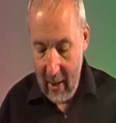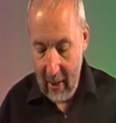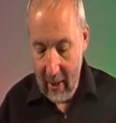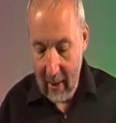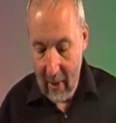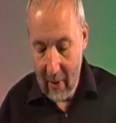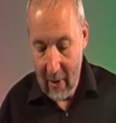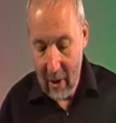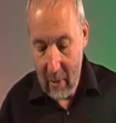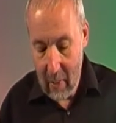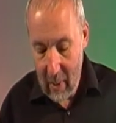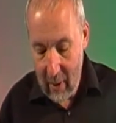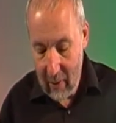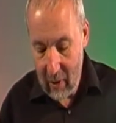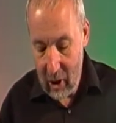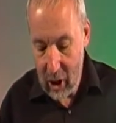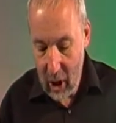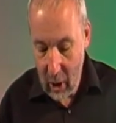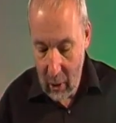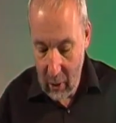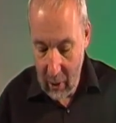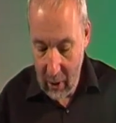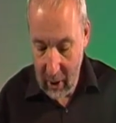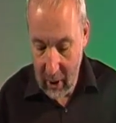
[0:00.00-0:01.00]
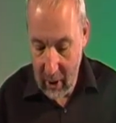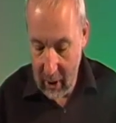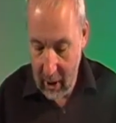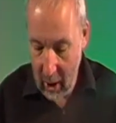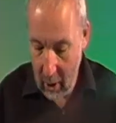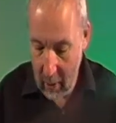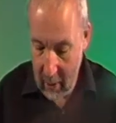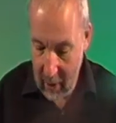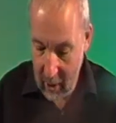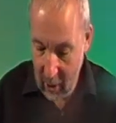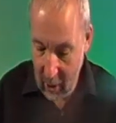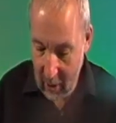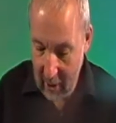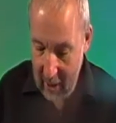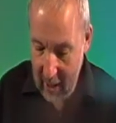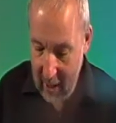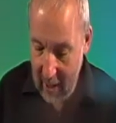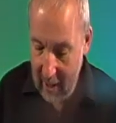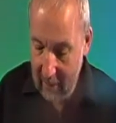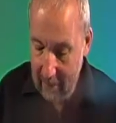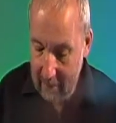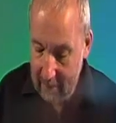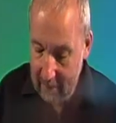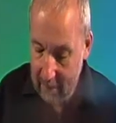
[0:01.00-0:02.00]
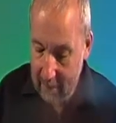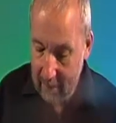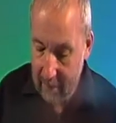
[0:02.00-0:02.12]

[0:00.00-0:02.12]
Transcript: Now there's a bit of a joke going on here,